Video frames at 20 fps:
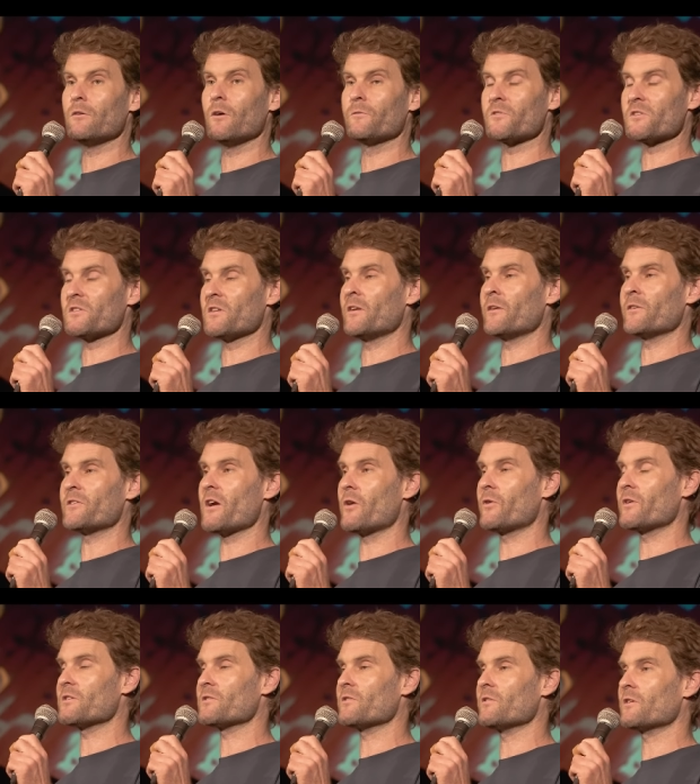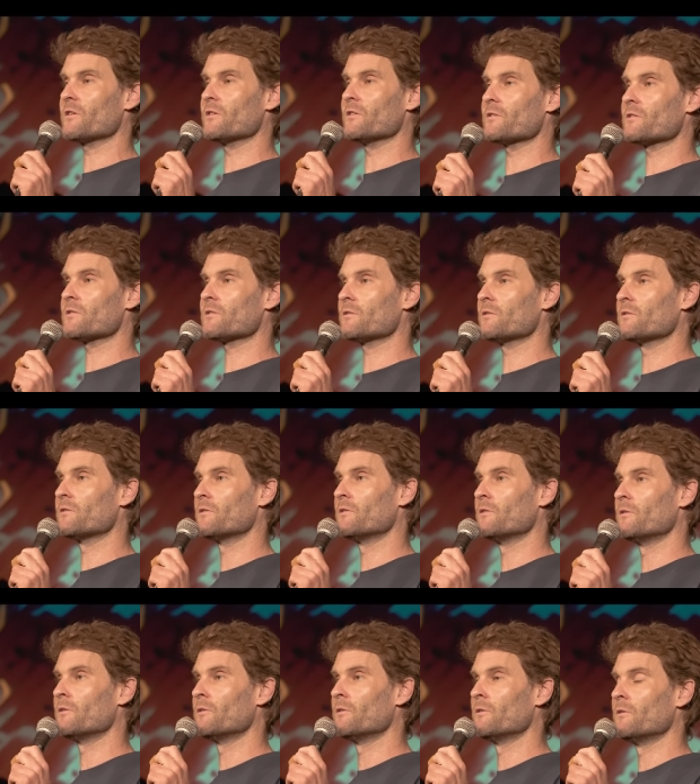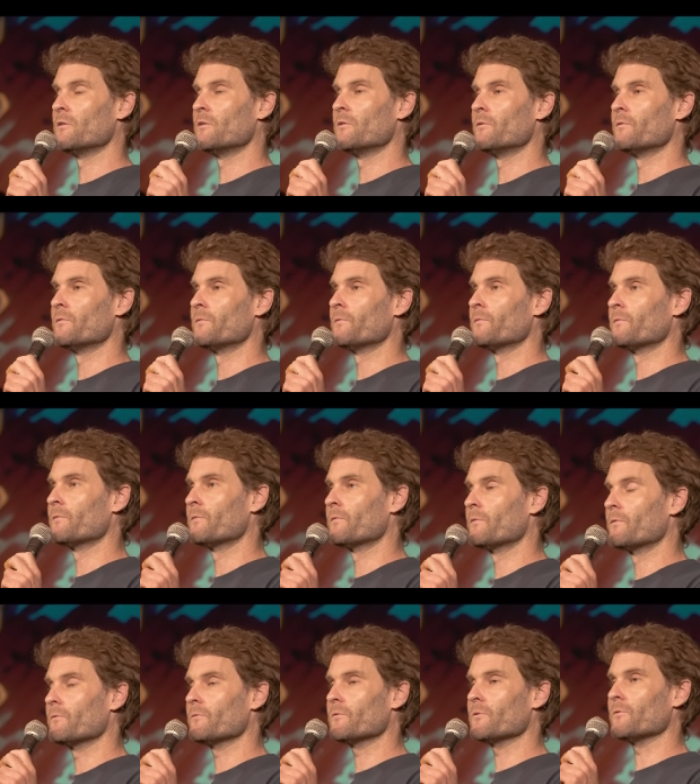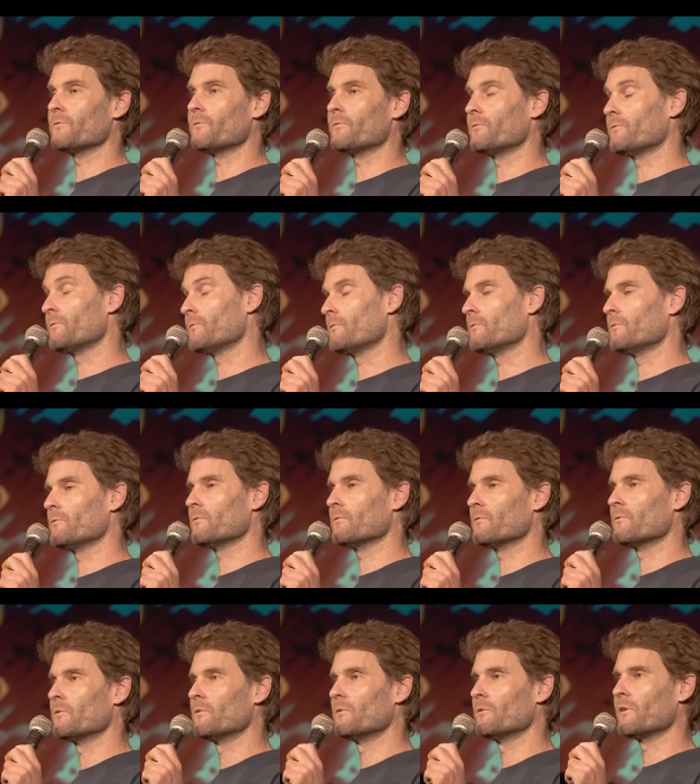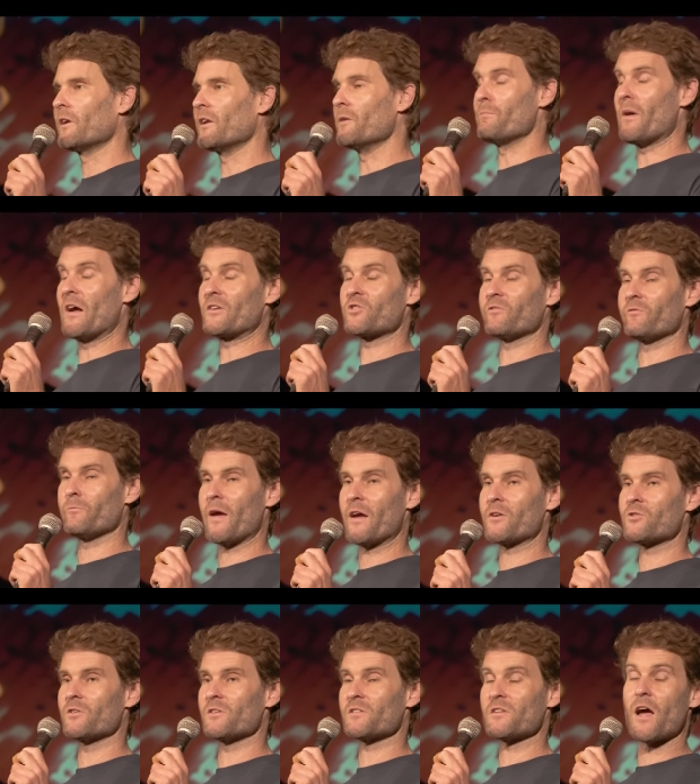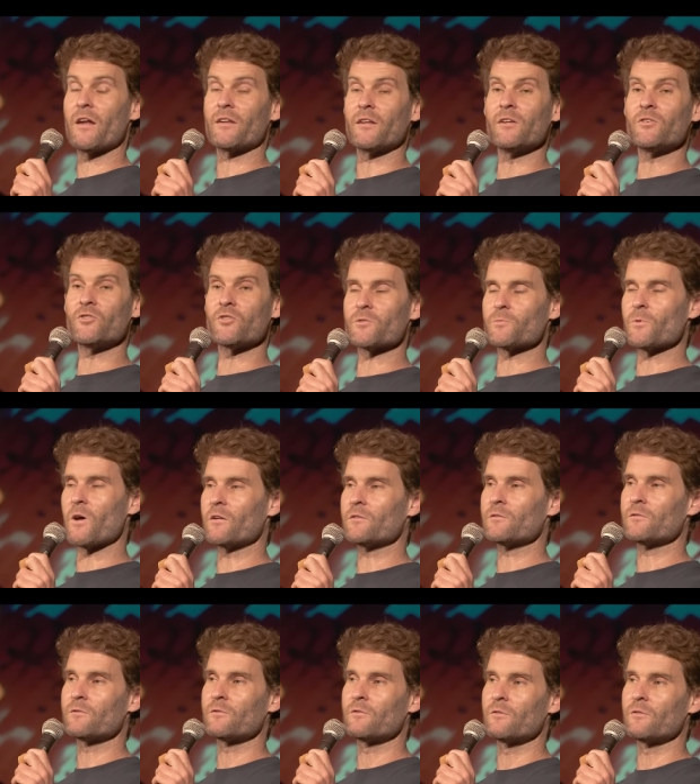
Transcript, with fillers: I've just hit a charity cyclist. Well, I've hit a bunch of them, actually. It's hard to hit just one.